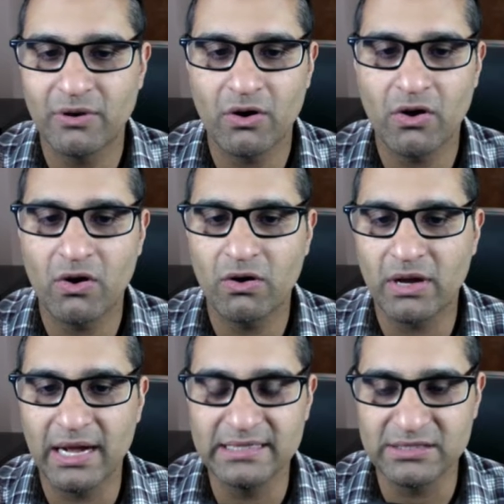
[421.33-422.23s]
All
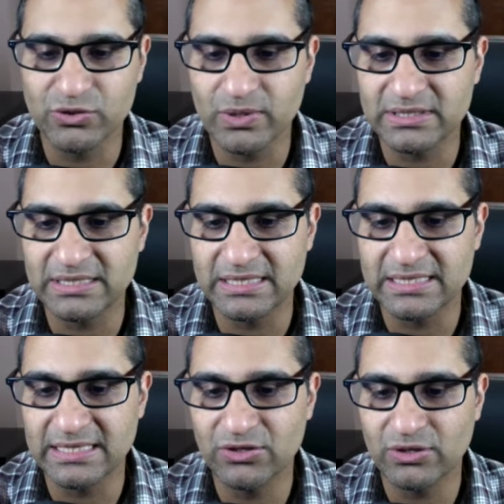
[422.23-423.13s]
kinds of
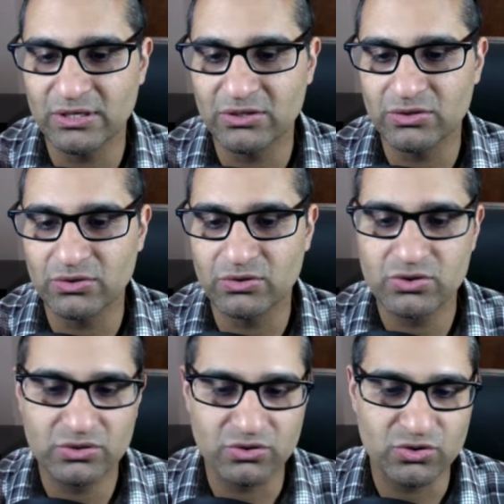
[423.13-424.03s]
USDT you can do. There's
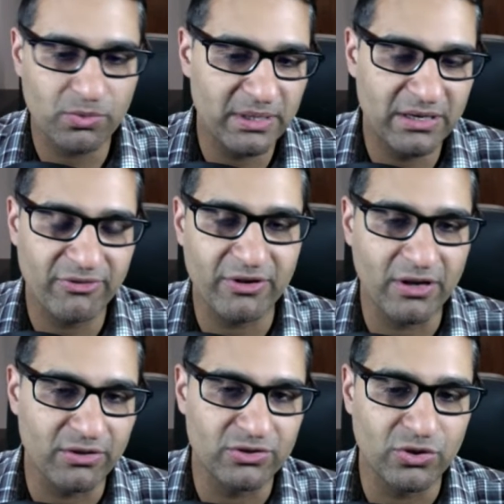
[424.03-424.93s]
so many different
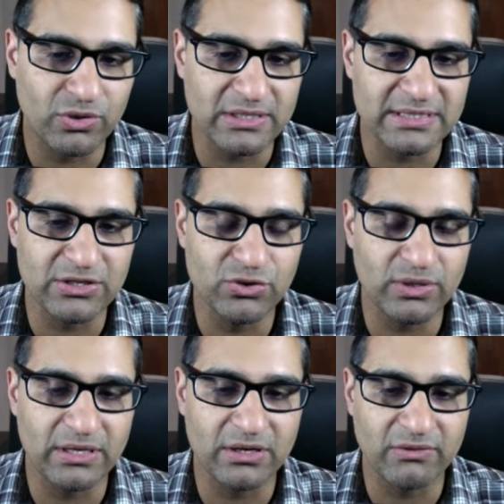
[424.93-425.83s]
other tokens that you
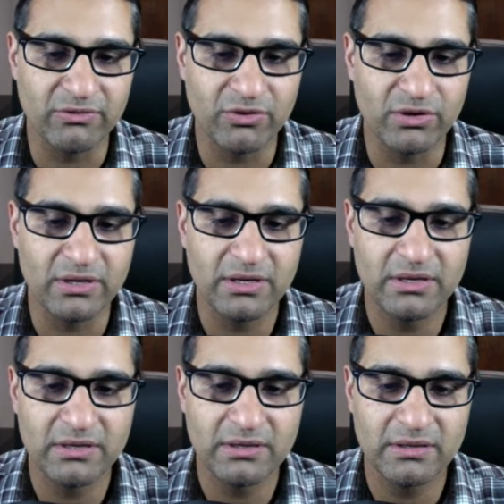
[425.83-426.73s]
can convert.
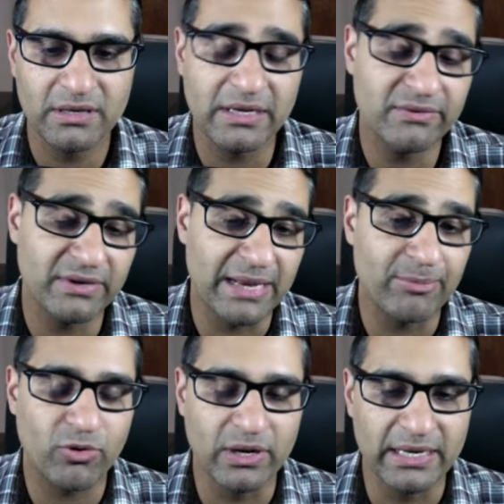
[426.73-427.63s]
Even
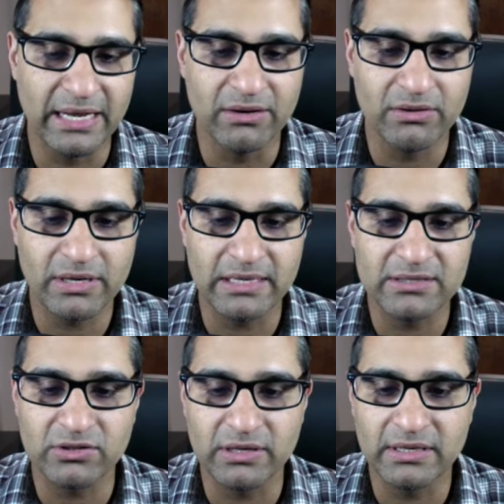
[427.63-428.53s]
ApeCoin now. Okay, that's
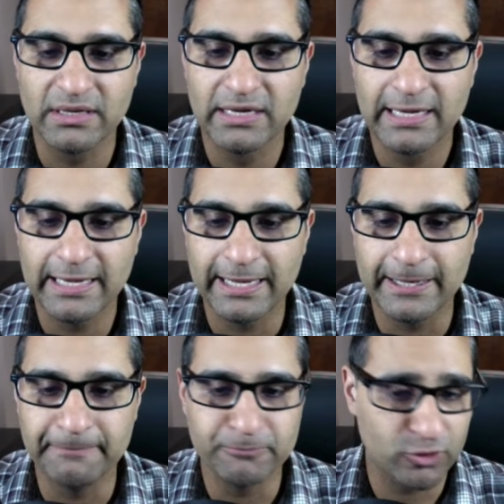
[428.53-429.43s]
great.
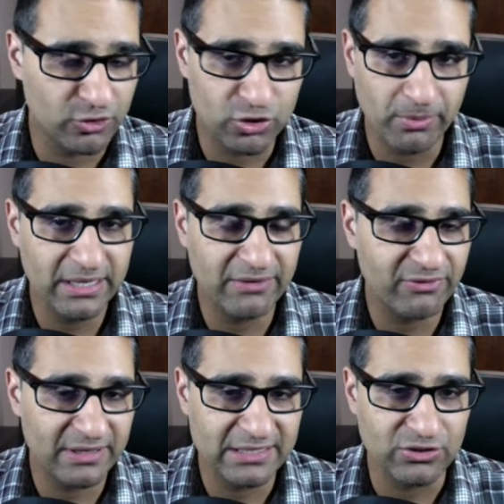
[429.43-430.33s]
So there's so many
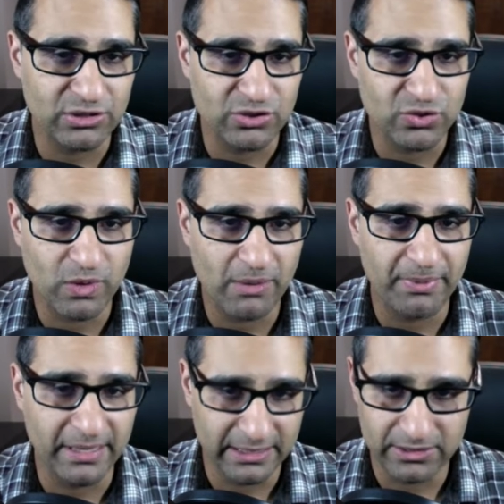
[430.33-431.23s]
different things that you can swap
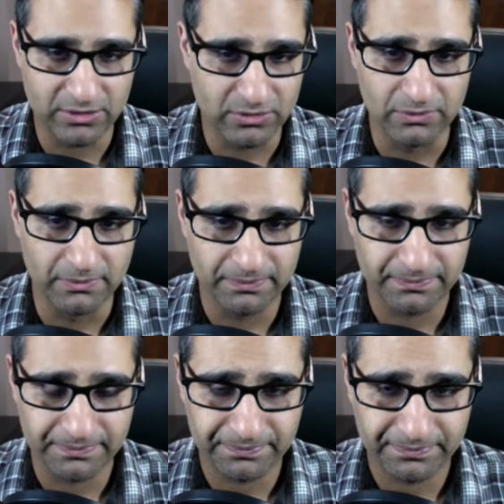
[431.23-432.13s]
into
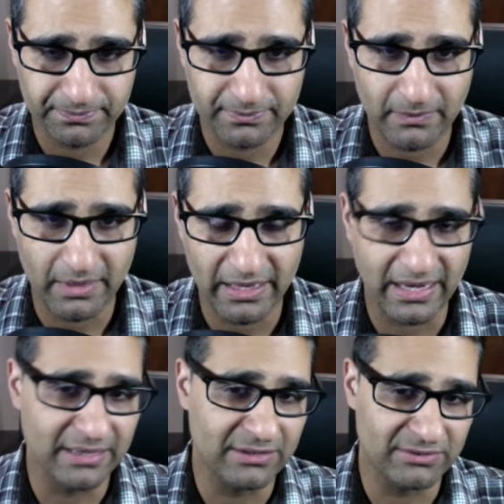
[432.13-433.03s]
and
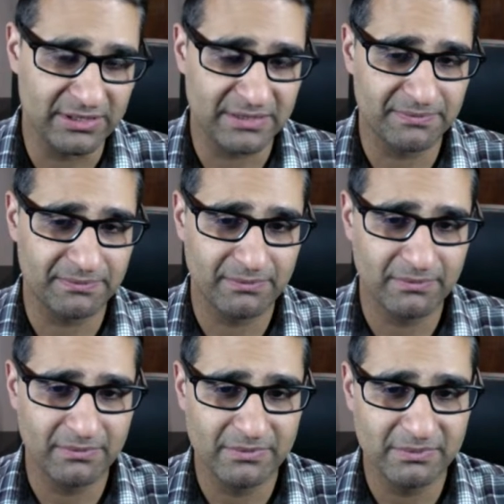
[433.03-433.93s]
kind of just
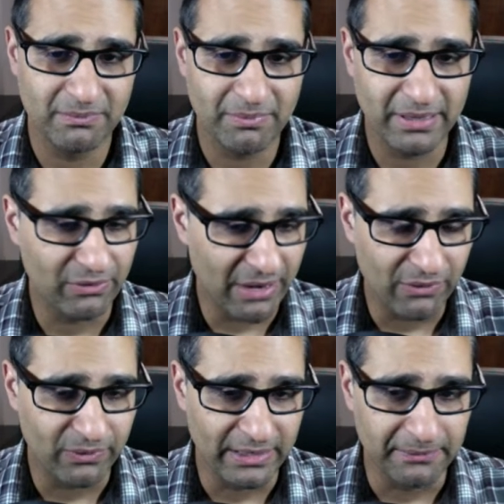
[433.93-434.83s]
play
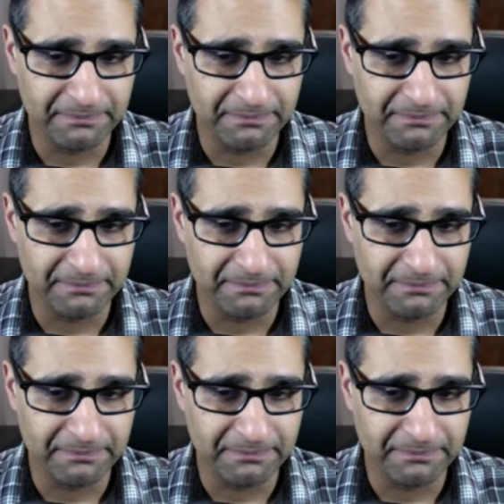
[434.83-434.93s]
around with it.